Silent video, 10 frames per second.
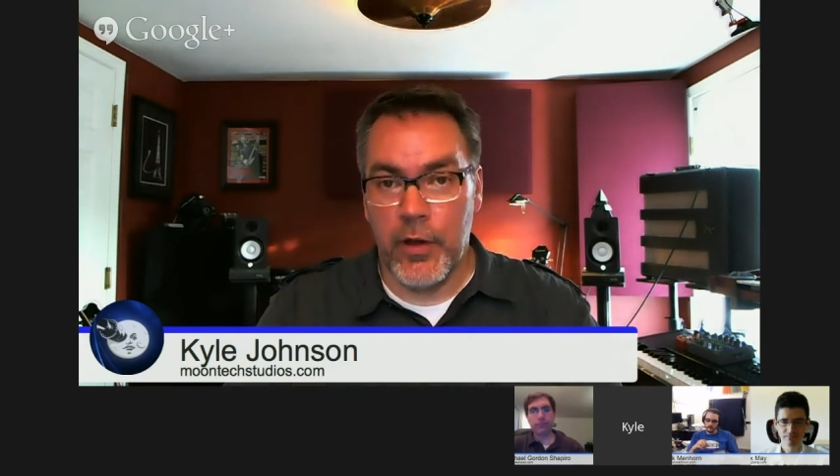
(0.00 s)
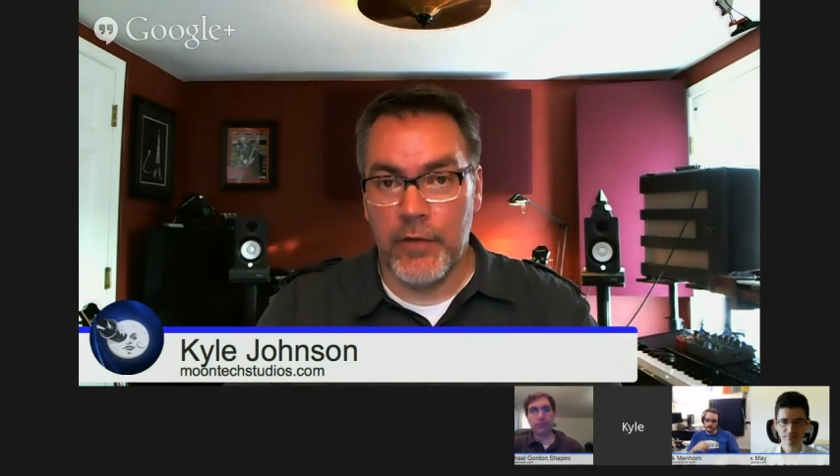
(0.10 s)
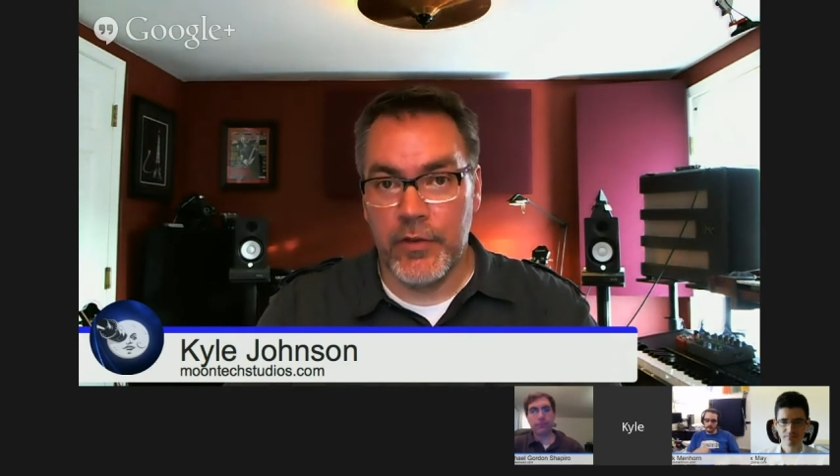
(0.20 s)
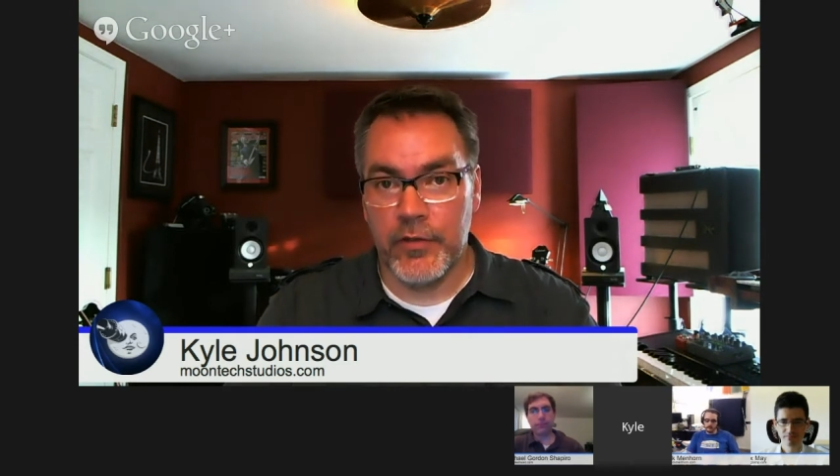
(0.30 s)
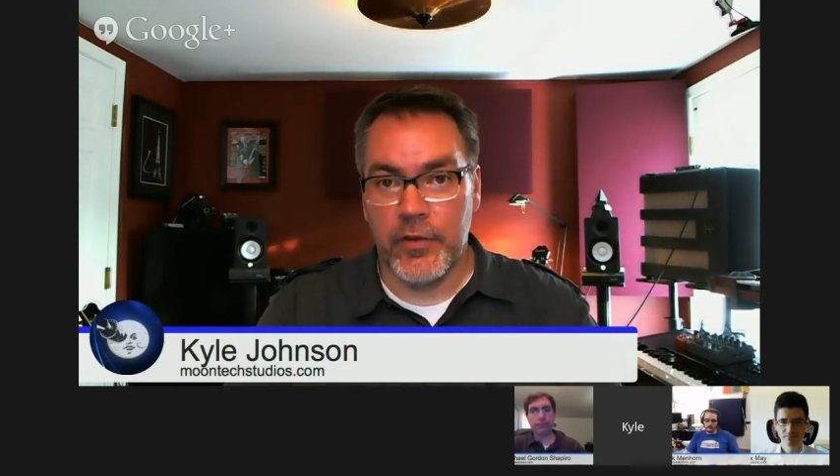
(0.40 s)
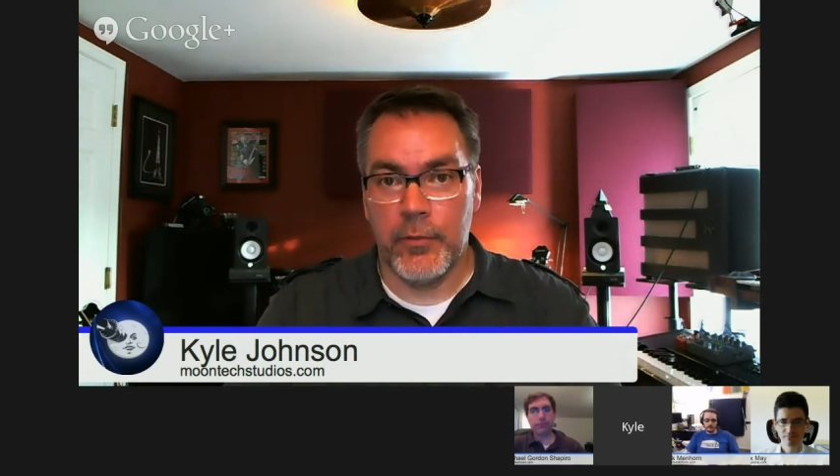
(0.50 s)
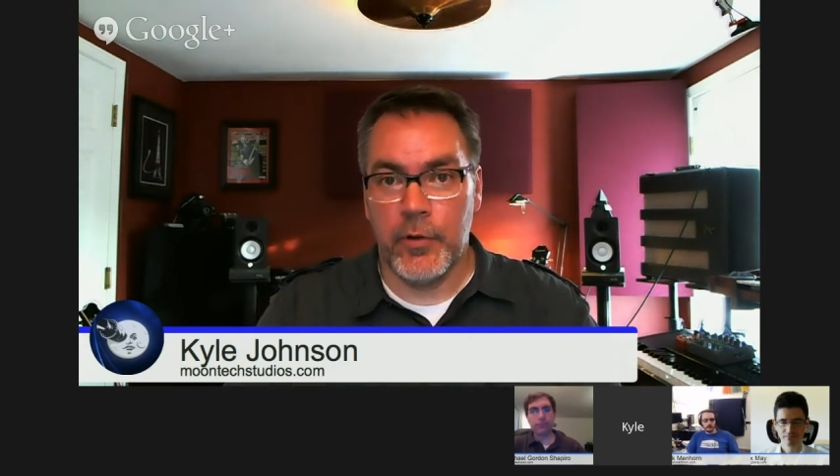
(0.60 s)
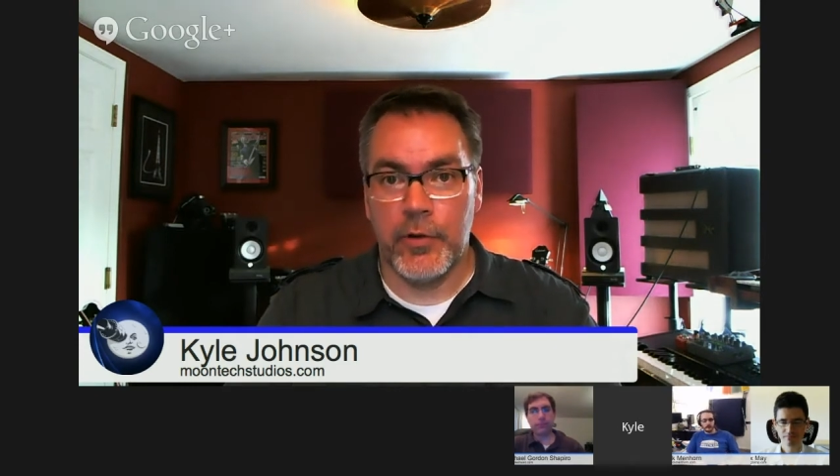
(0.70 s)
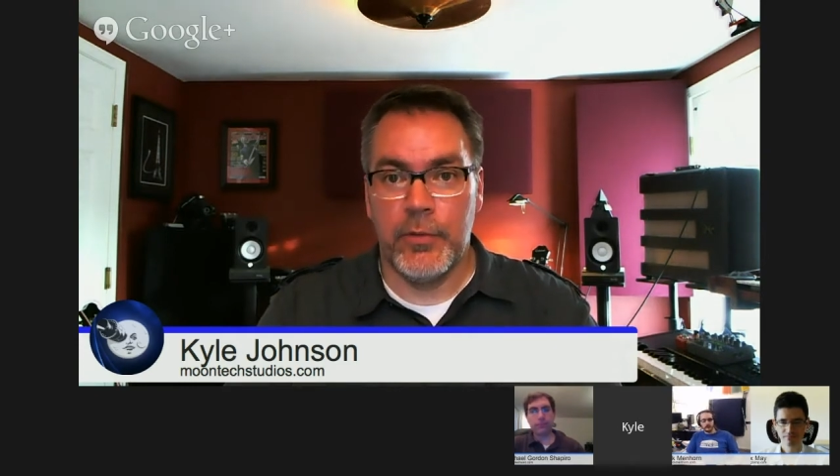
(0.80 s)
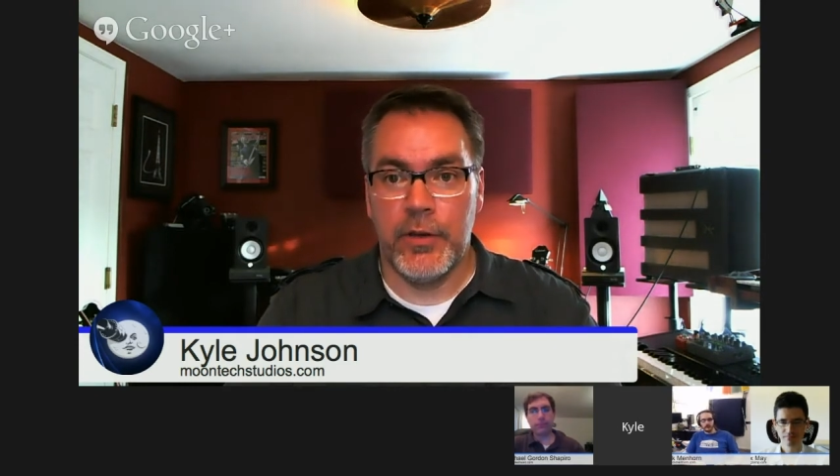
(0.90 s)
obviously I'm
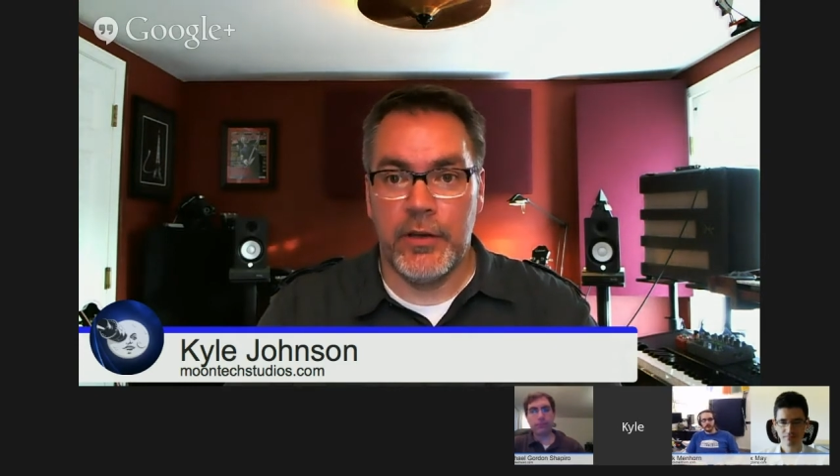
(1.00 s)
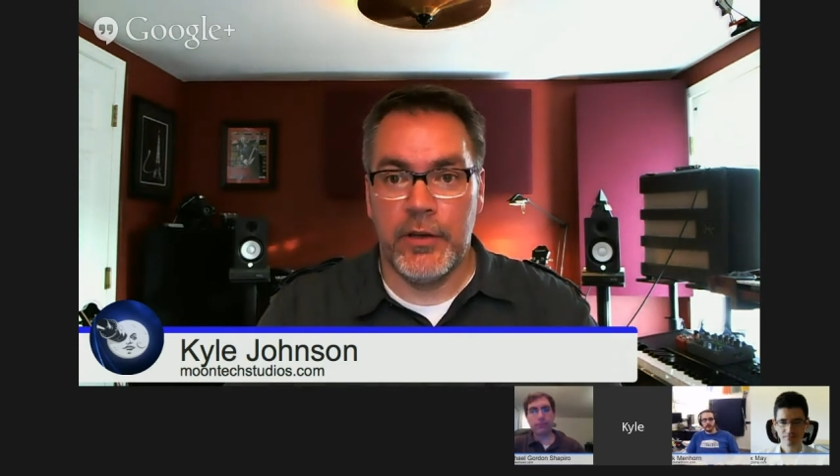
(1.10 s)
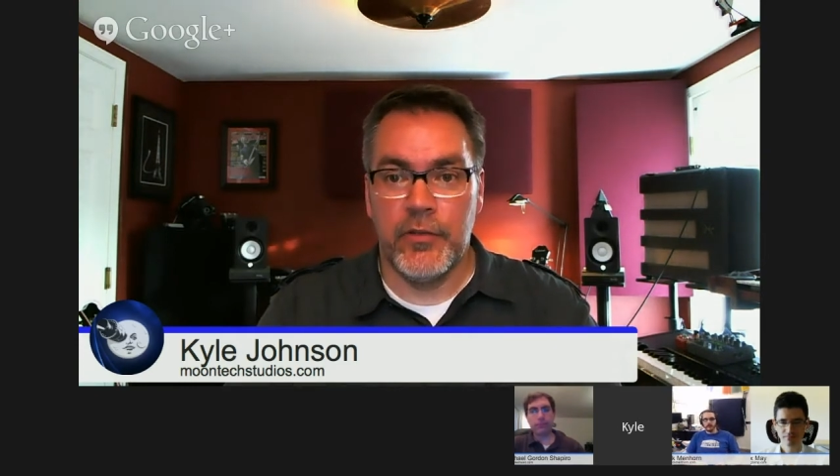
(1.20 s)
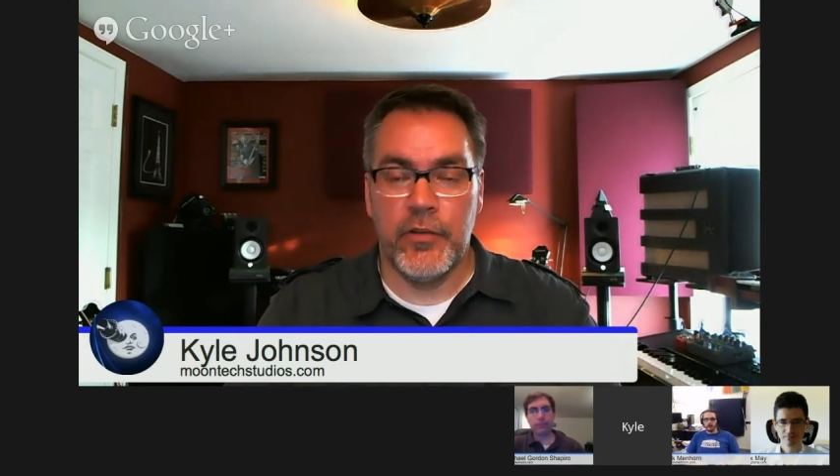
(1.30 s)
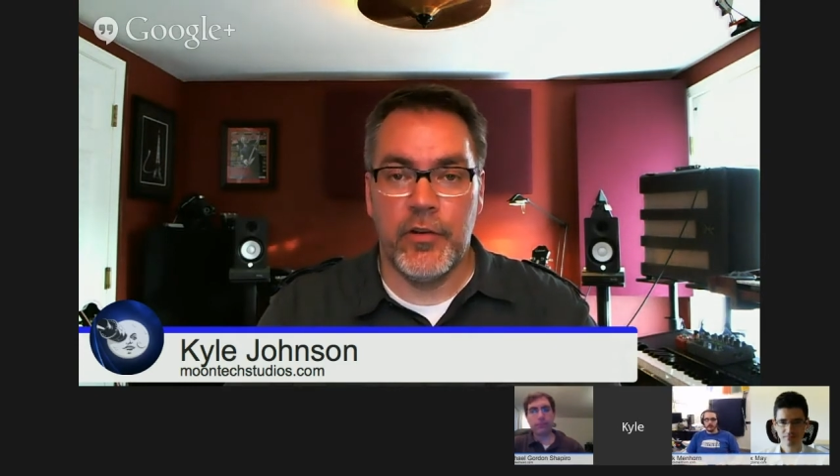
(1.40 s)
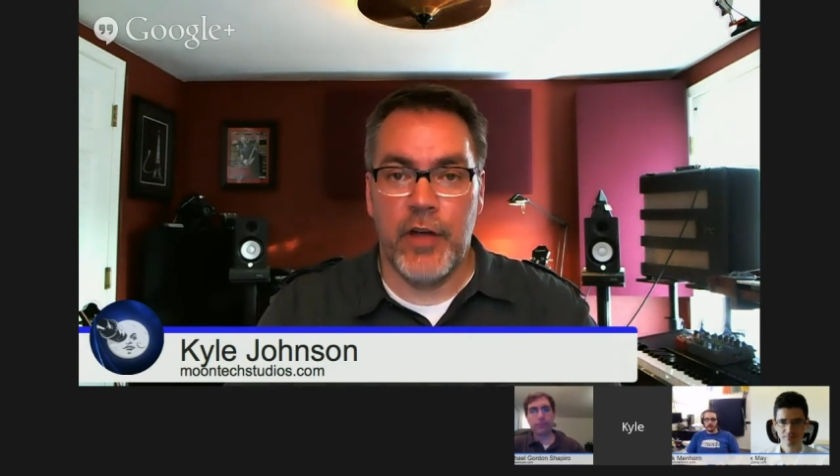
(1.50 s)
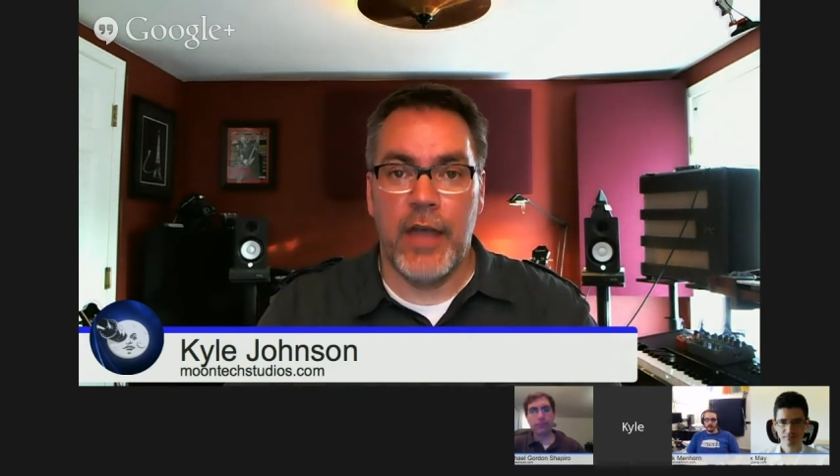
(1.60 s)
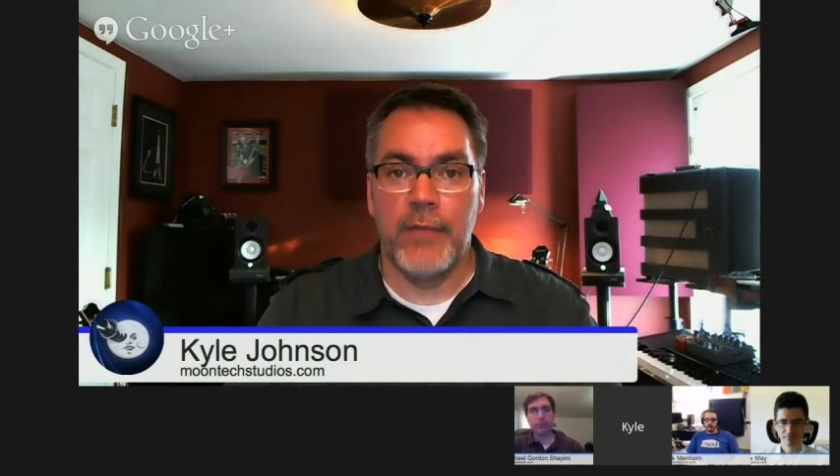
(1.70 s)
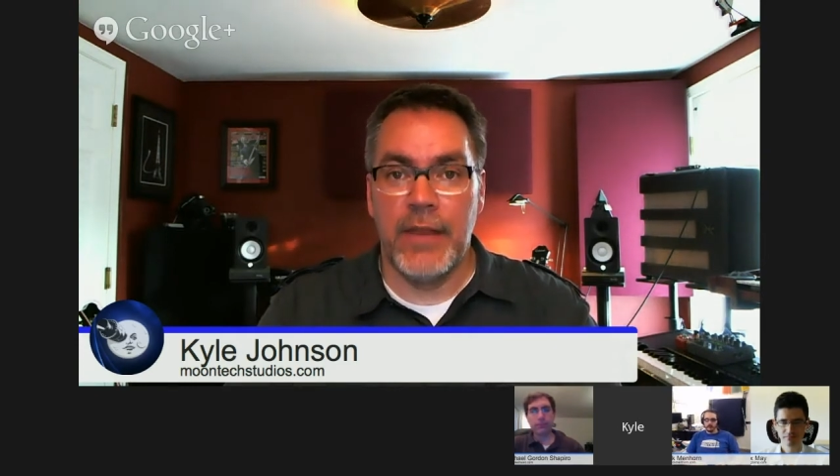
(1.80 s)
going to be considered high